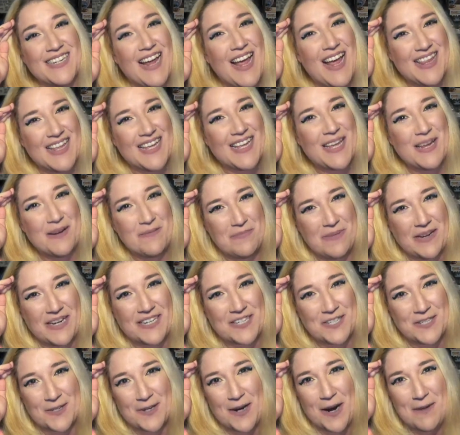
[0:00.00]
an elegant
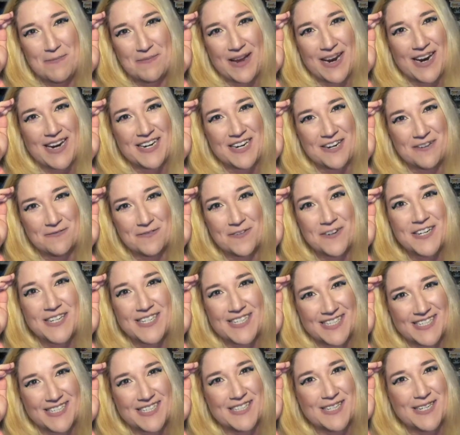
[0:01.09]
picture I'm painting for a
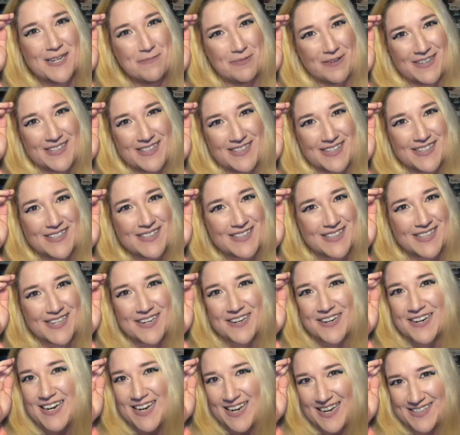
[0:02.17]
Disney princess
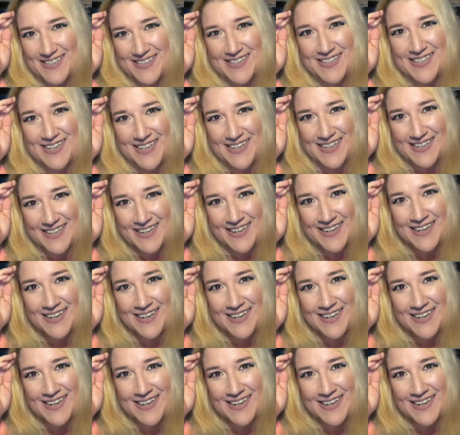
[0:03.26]
theory, isn't it?